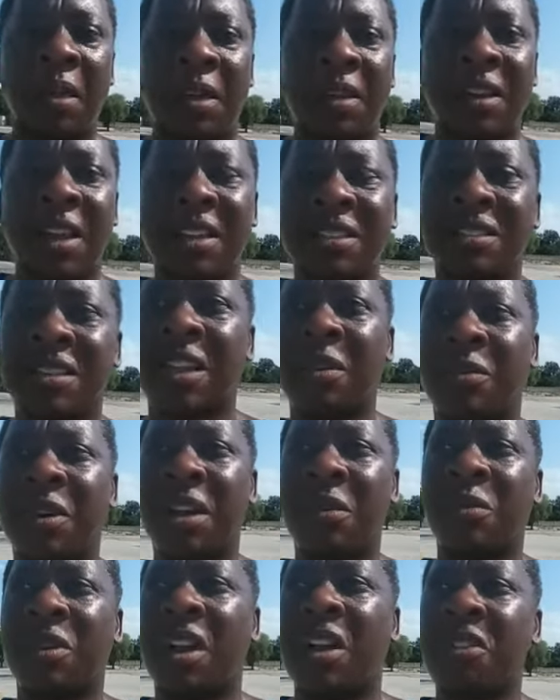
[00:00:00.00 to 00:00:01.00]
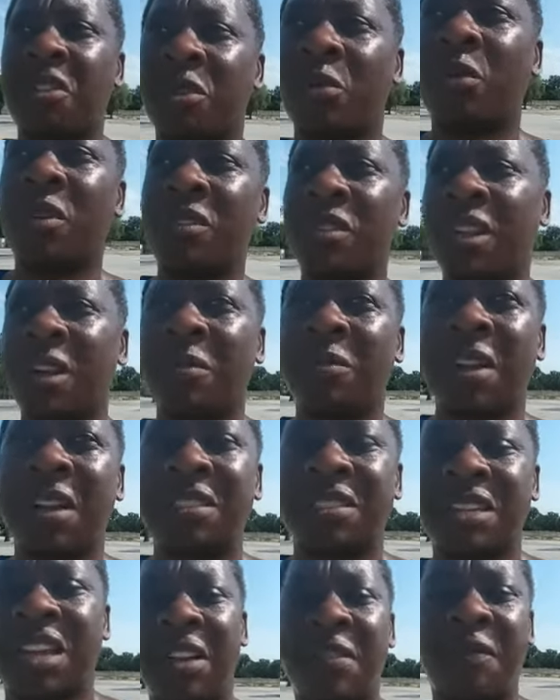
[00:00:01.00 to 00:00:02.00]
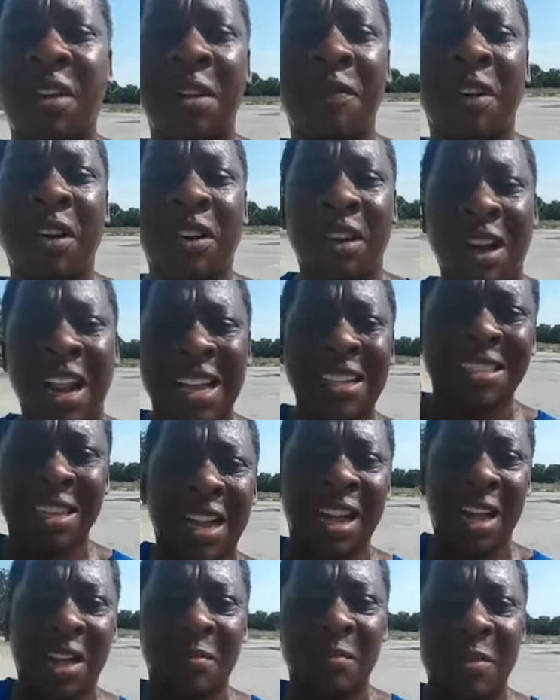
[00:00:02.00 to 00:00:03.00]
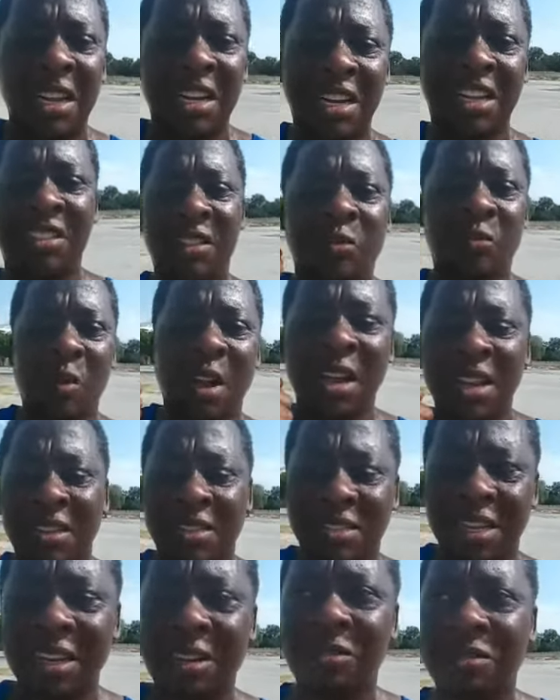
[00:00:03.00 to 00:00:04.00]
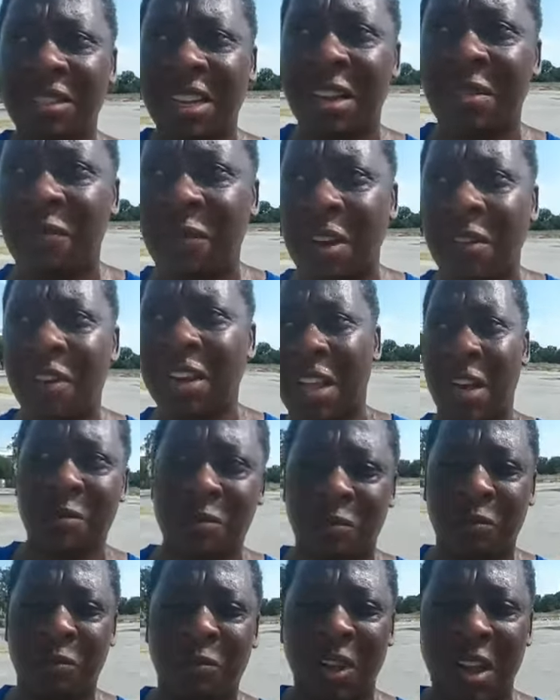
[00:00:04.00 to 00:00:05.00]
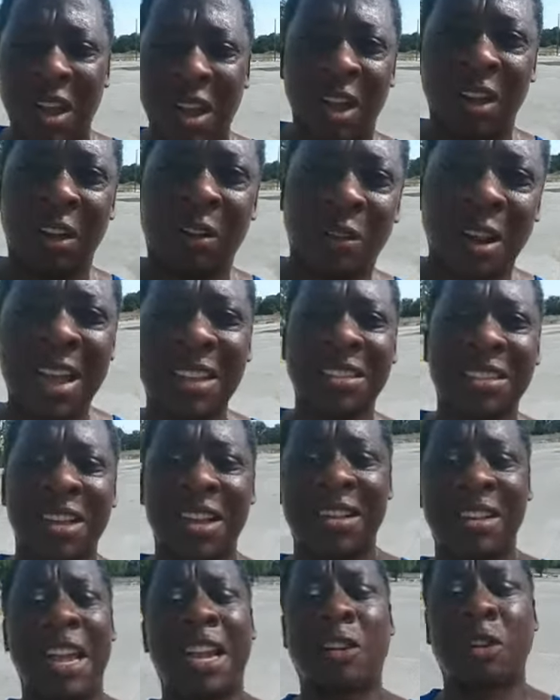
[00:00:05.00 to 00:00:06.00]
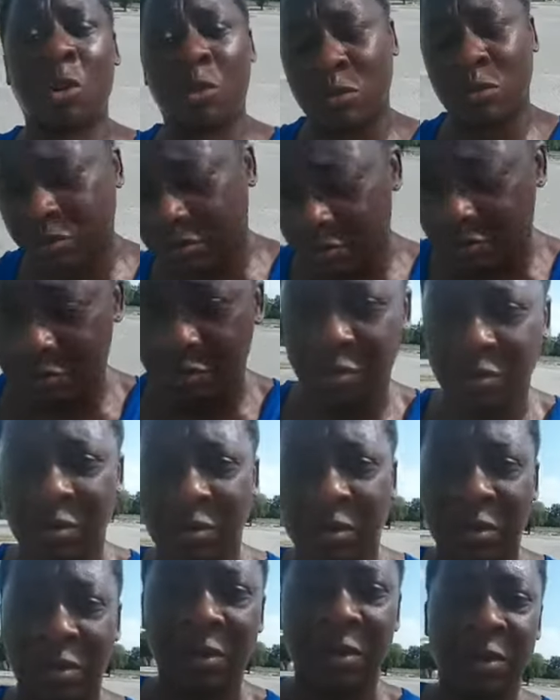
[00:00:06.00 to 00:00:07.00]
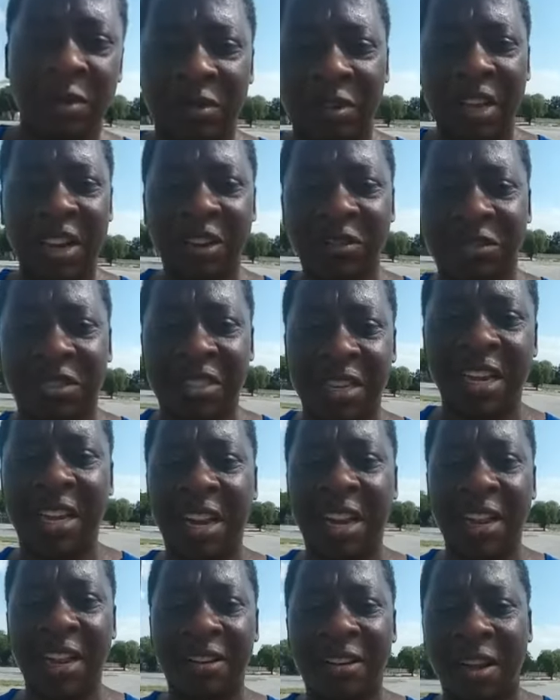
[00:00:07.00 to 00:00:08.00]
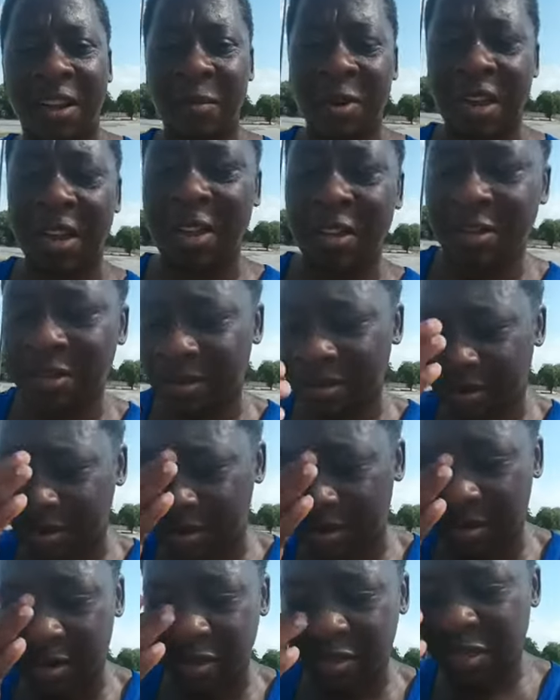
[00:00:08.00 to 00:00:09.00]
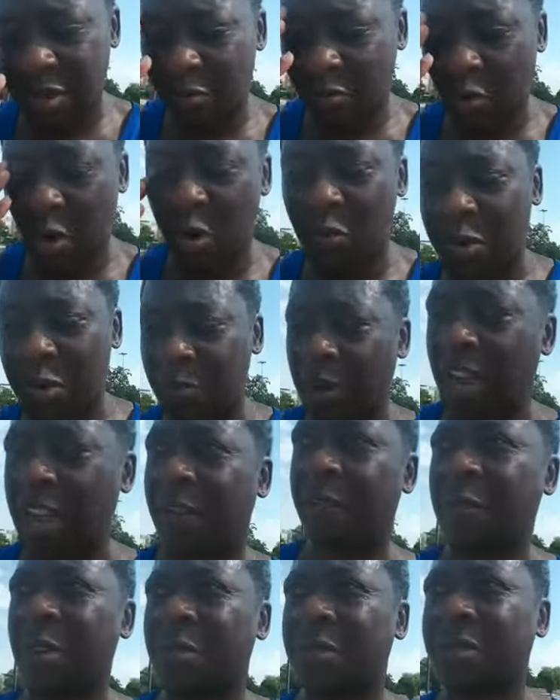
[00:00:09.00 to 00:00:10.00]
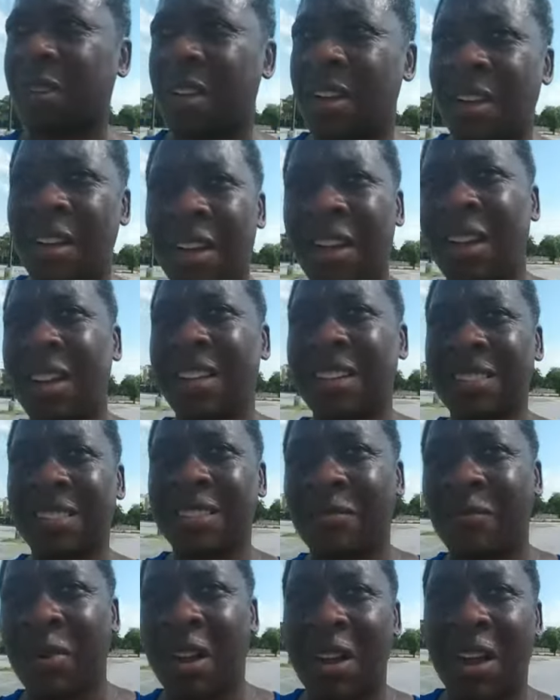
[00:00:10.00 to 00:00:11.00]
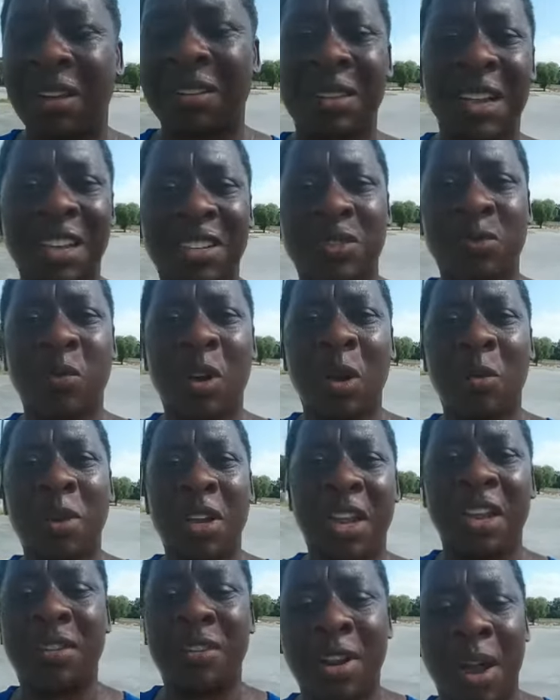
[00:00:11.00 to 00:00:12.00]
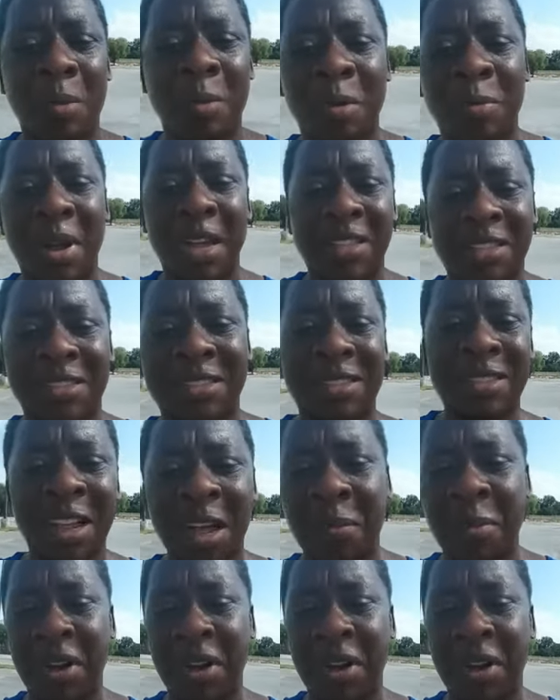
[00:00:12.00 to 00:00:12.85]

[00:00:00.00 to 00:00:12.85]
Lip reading: say, when they're doing them, they say, Viva la raza, meaning the race. They don't say, Viva la raza negros. They don't say that, dumbass. What's wrong with black folks? It's embarrassing. I swear we get dumber by the summer.